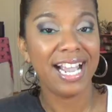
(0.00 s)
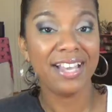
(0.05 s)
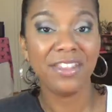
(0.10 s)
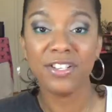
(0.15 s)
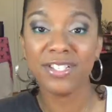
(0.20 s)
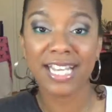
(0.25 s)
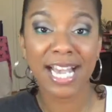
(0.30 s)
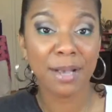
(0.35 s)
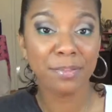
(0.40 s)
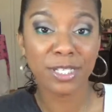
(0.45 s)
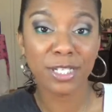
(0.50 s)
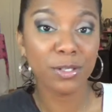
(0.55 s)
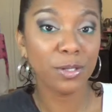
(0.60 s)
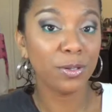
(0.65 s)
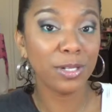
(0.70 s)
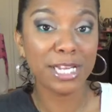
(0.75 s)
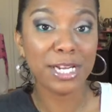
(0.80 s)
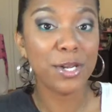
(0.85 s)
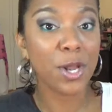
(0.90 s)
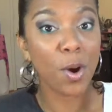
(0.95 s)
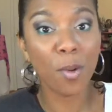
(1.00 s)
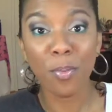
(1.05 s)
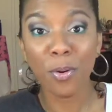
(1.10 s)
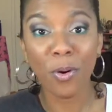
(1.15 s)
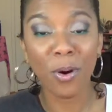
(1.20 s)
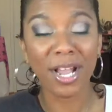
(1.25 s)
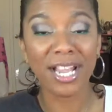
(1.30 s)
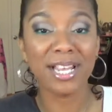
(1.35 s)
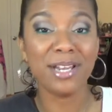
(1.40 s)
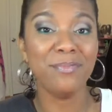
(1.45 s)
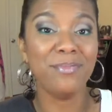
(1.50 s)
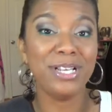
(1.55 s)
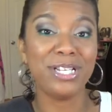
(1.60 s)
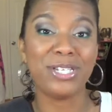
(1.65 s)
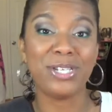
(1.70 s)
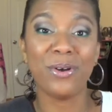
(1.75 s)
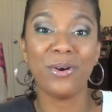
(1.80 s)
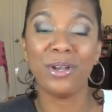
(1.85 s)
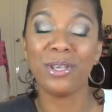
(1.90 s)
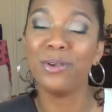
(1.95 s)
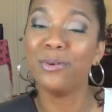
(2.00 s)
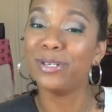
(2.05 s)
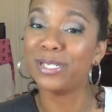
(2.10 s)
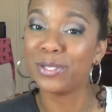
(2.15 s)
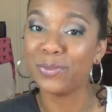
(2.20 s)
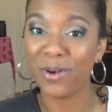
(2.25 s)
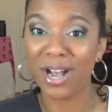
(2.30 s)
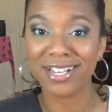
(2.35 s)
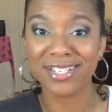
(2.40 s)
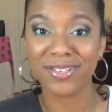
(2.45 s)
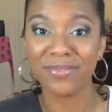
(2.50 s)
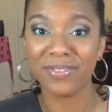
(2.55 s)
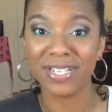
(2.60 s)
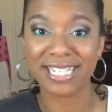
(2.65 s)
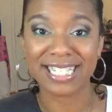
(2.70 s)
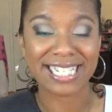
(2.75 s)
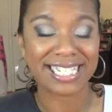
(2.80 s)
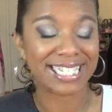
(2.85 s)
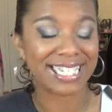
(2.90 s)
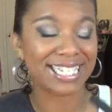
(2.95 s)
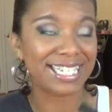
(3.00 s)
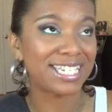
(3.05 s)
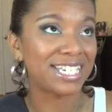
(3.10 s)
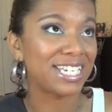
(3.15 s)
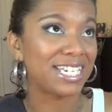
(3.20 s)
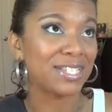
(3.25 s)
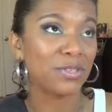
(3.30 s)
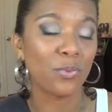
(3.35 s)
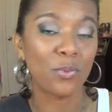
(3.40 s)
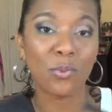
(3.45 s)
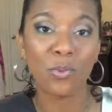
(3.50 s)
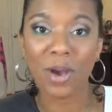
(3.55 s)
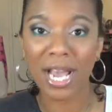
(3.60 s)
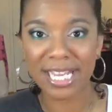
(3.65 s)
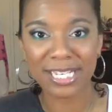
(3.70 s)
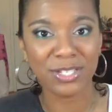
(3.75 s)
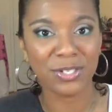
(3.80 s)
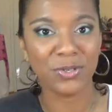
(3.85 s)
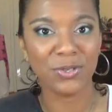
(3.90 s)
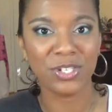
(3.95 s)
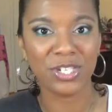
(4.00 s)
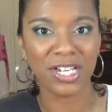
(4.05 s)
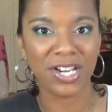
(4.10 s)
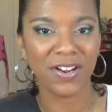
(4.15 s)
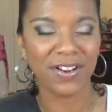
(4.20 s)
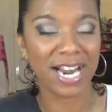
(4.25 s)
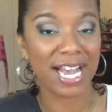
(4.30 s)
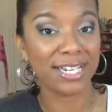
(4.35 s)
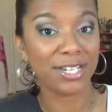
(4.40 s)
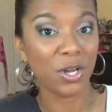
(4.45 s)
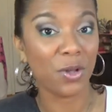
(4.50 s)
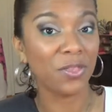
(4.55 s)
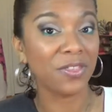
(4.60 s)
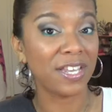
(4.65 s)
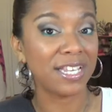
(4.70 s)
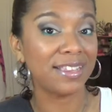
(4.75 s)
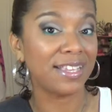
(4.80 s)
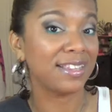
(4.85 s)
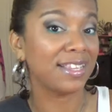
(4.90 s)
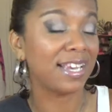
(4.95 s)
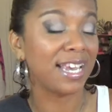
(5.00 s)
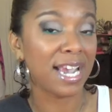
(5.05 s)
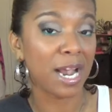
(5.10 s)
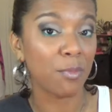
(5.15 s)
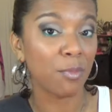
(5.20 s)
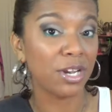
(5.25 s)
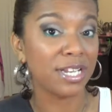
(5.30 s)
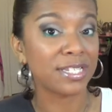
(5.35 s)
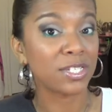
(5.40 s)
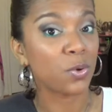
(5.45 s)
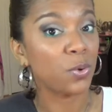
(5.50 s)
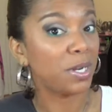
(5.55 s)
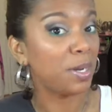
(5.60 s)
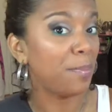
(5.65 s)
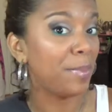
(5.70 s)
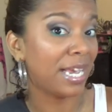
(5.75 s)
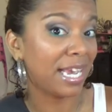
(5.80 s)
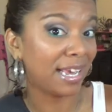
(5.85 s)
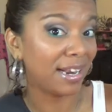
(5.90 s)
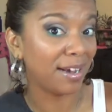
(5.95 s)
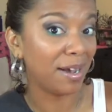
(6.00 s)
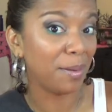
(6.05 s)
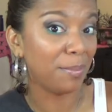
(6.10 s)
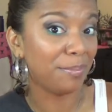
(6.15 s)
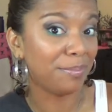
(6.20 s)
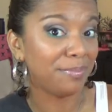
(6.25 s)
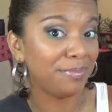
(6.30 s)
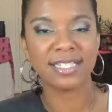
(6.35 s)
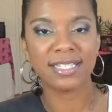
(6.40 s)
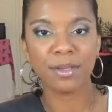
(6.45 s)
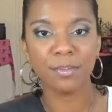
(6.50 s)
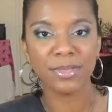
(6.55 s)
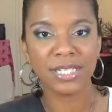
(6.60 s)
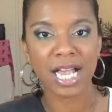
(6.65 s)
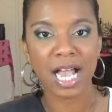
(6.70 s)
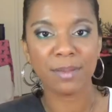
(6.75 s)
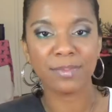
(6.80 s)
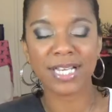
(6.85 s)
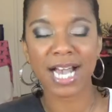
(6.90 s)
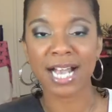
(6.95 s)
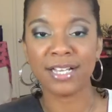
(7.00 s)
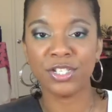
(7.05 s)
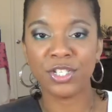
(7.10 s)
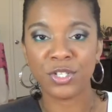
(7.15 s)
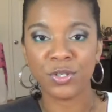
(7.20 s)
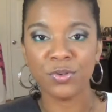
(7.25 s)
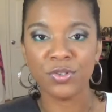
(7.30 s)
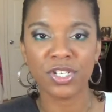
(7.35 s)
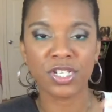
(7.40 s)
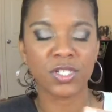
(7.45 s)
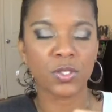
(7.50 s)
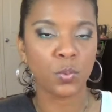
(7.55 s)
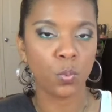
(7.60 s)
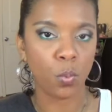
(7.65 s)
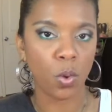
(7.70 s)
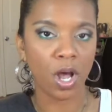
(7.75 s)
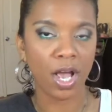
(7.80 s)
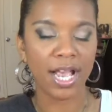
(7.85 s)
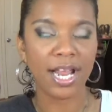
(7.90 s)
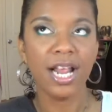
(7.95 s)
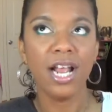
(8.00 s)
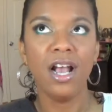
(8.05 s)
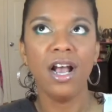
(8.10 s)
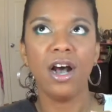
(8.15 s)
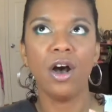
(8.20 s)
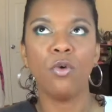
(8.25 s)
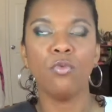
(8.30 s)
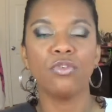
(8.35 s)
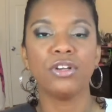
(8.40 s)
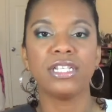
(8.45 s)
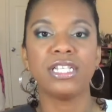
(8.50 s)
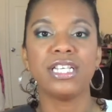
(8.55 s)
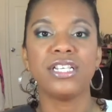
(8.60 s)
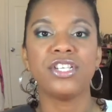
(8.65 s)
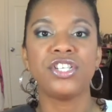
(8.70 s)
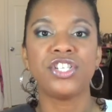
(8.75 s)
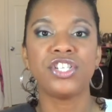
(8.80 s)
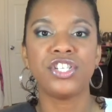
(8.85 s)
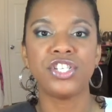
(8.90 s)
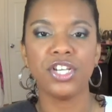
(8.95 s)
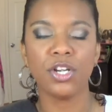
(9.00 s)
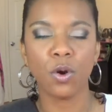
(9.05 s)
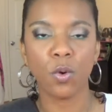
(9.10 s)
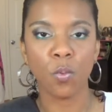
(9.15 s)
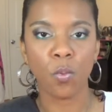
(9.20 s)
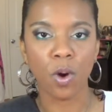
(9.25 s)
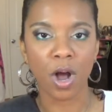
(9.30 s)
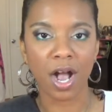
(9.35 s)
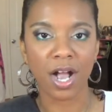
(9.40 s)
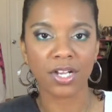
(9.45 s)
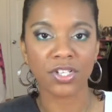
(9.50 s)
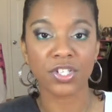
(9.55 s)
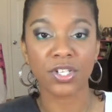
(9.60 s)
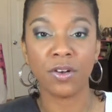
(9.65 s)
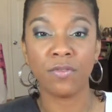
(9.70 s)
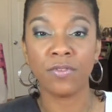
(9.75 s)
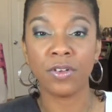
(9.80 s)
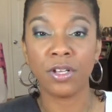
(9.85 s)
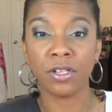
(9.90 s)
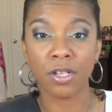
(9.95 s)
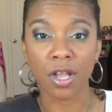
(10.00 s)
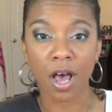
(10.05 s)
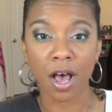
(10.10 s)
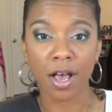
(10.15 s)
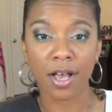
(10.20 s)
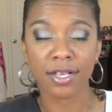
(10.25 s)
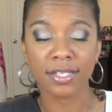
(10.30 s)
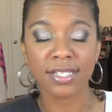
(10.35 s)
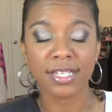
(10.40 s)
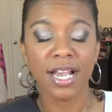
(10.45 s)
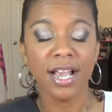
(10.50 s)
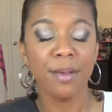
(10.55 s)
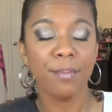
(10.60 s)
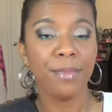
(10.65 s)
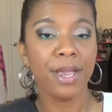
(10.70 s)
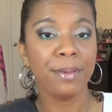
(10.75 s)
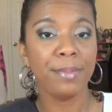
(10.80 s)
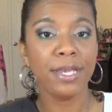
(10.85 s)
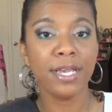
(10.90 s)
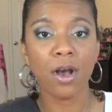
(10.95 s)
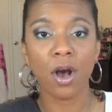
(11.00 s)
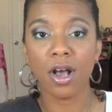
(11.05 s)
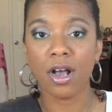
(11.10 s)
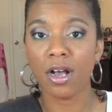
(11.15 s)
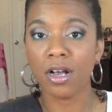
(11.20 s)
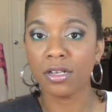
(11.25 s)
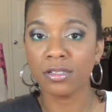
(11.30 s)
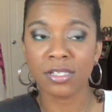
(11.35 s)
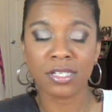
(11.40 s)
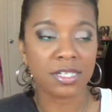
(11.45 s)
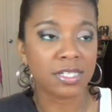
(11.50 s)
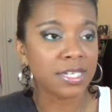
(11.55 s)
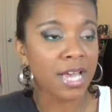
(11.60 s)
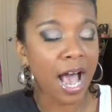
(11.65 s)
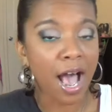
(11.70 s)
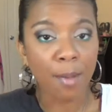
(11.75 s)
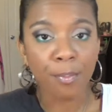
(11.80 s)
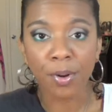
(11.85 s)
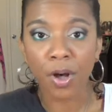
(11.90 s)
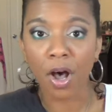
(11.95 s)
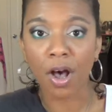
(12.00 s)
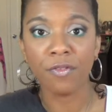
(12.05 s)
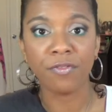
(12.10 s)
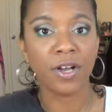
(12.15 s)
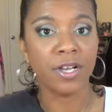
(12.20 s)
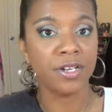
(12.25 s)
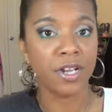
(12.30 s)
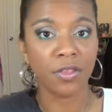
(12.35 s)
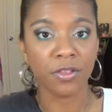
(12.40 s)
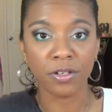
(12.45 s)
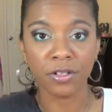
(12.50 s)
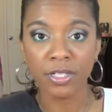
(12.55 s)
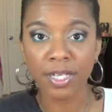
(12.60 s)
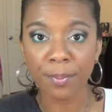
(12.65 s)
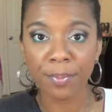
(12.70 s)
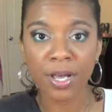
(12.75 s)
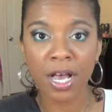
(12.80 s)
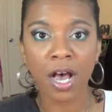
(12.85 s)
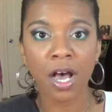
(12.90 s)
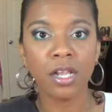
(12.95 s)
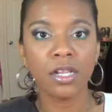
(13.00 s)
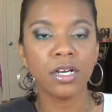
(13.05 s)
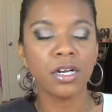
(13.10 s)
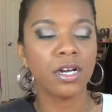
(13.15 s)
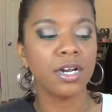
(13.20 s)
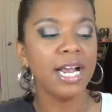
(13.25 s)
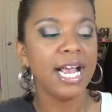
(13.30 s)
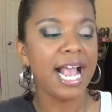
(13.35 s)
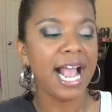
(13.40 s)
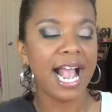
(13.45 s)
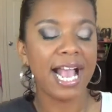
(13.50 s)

And there's absolutely no point in me showing you a swatch of this because it's just way too sheer and I don't think that the camera is going to pick it up. Sometimes I do just want a really sheer wash of gloss, maybe to top off another lip color.